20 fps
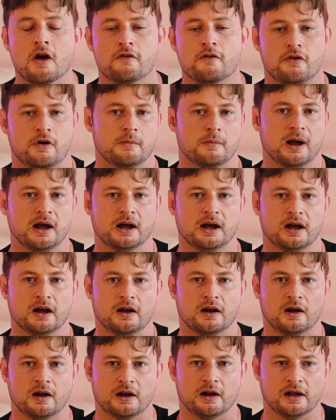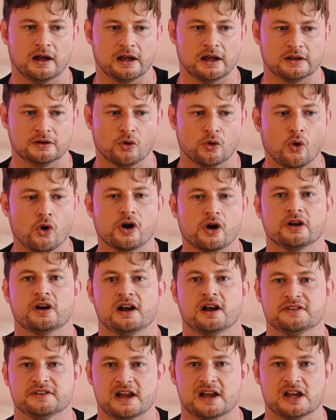from an
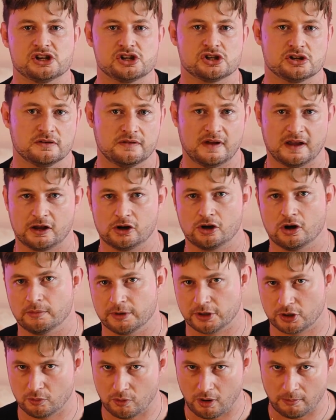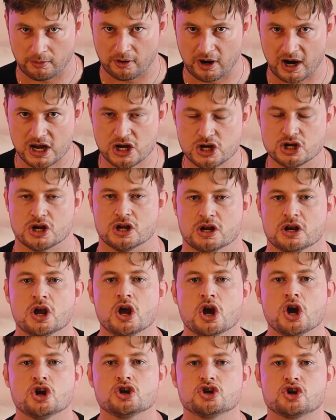organization of economic cooperation
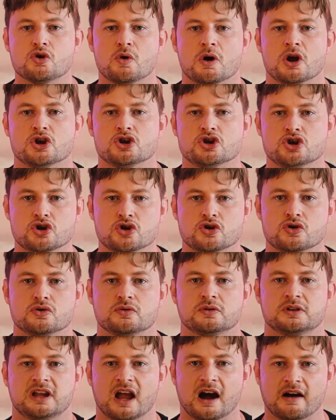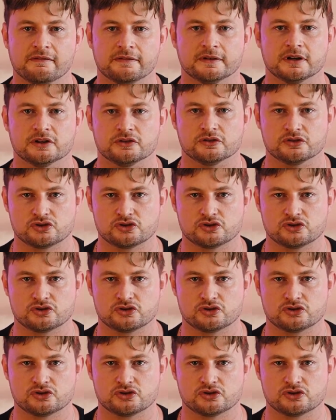to a new governance